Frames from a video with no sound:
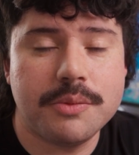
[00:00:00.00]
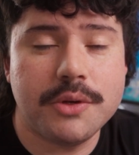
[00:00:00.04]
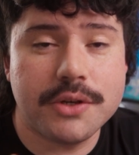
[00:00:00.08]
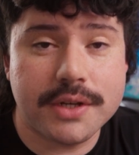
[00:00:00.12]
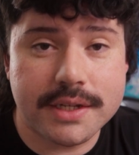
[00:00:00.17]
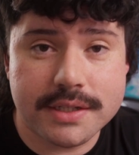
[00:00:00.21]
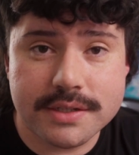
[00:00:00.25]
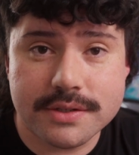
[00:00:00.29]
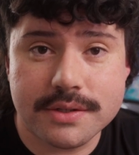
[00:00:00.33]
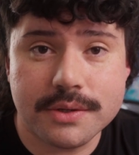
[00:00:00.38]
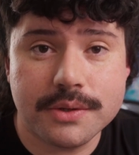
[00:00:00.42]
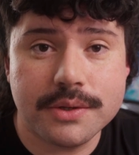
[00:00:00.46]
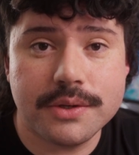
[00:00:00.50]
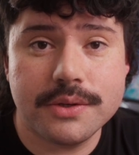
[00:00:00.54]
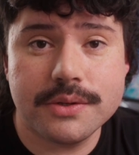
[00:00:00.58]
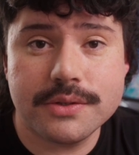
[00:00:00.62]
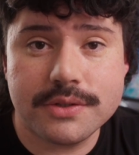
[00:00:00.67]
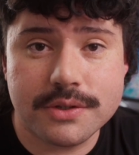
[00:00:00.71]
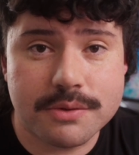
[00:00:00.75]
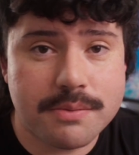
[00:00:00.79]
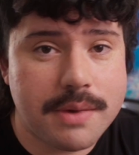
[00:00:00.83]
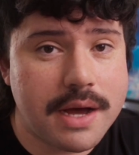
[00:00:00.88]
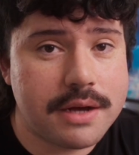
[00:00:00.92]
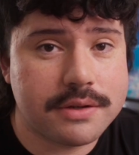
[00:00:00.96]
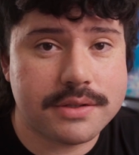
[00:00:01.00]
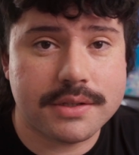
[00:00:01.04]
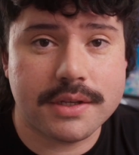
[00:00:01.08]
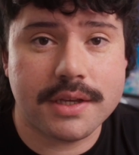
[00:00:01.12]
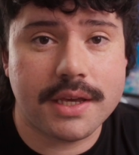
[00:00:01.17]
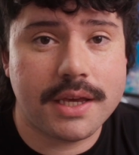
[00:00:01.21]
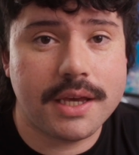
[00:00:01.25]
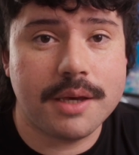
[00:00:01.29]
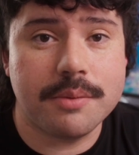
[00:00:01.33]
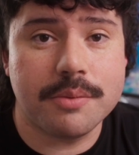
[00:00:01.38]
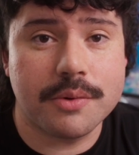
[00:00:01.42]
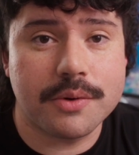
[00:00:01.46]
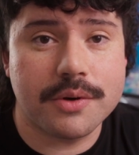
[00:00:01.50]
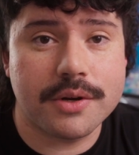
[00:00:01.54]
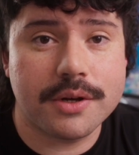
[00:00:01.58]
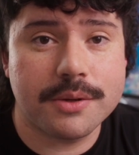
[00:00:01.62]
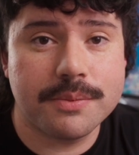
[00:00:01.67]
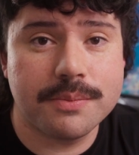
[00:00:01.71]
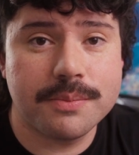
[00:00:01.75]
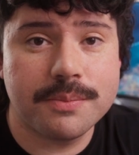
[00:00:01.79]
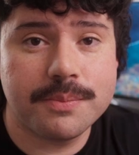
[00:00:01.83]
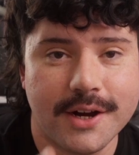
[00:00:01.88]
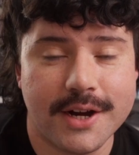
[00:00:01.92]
You can still use your mouse and keyboard.